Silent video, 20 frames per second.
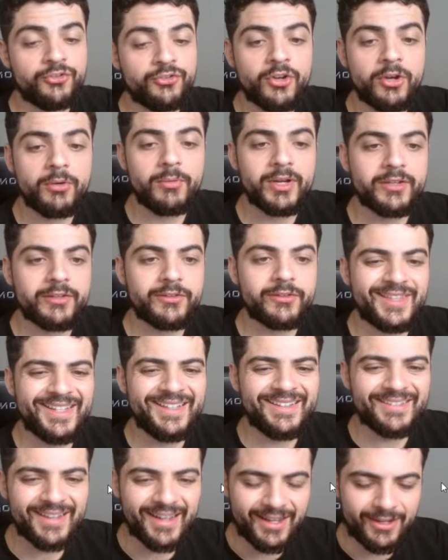show us
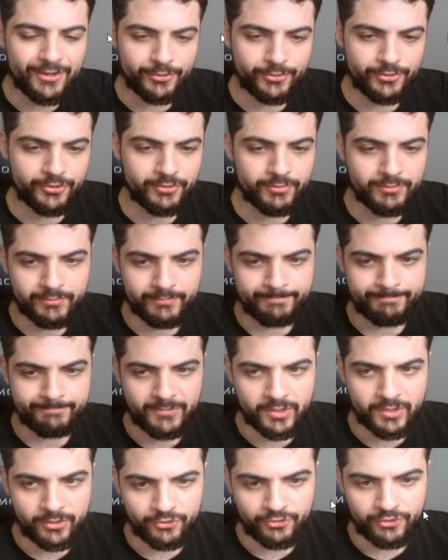the sales.
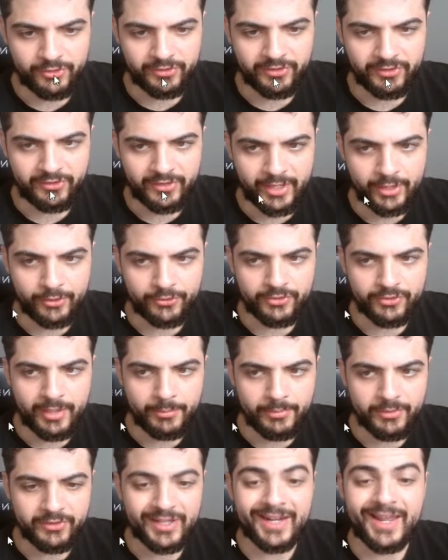It's going to show us the sales
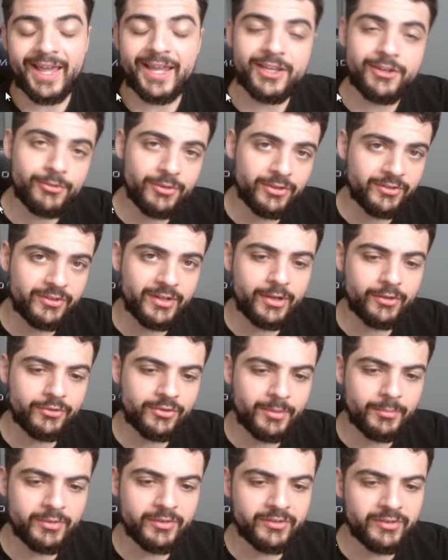numbers and accurate sales
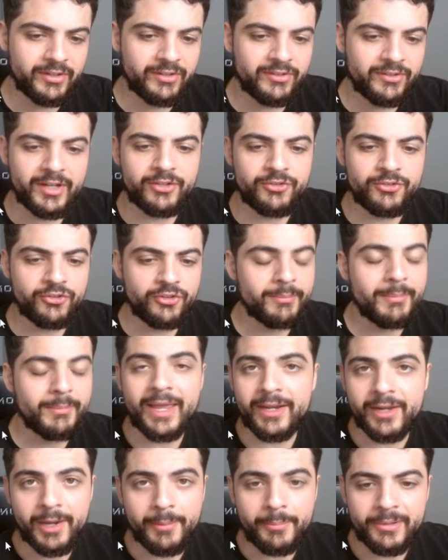numbers. These aren't just
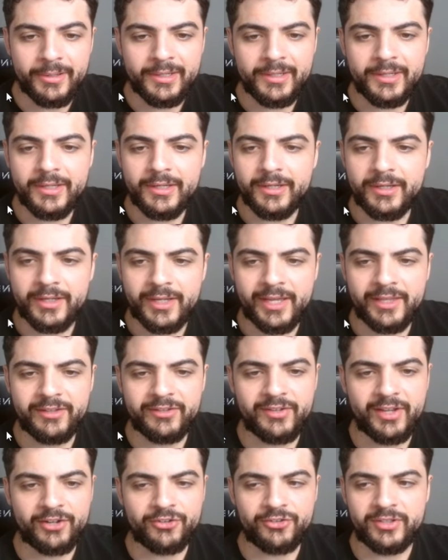made up. Okay,
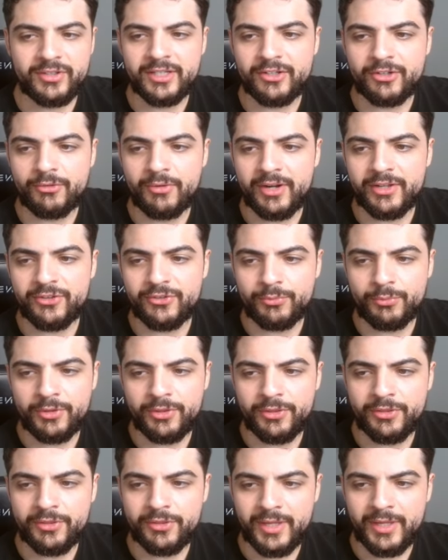this actually integrates
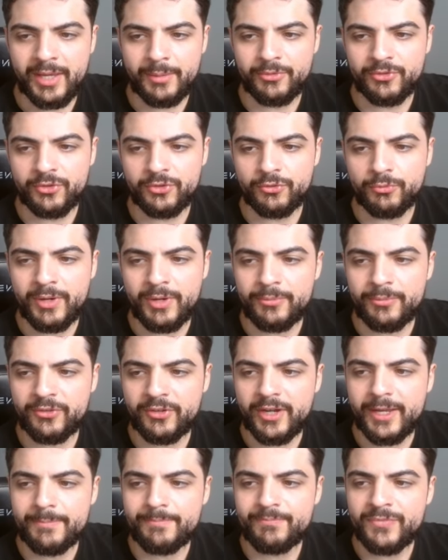with Amazon's
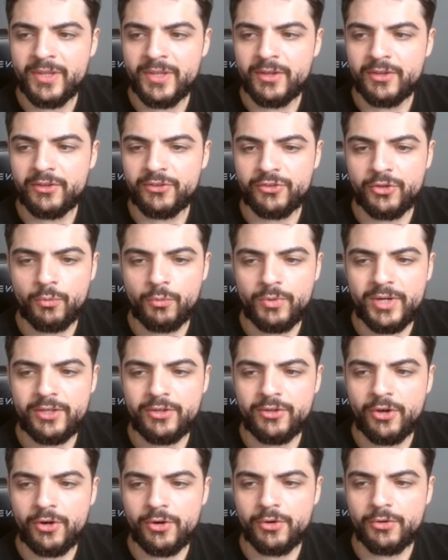website. So we
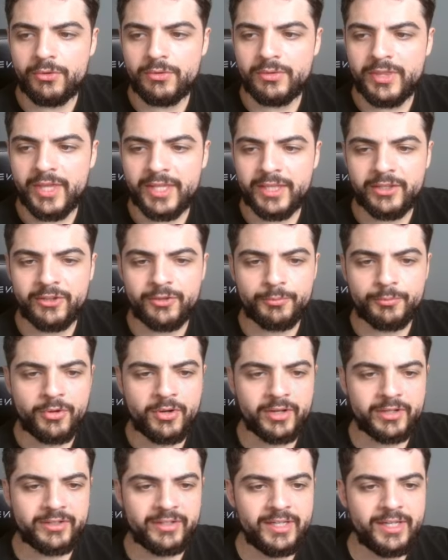know that this
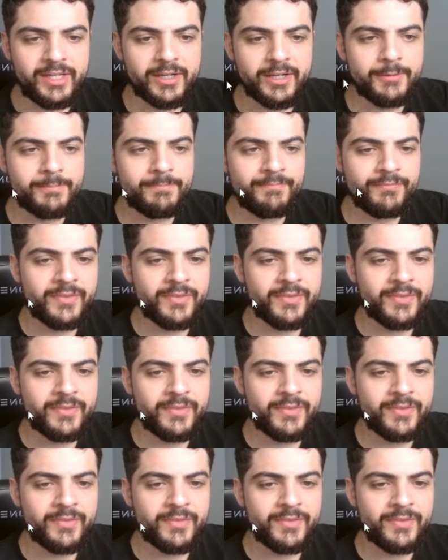product here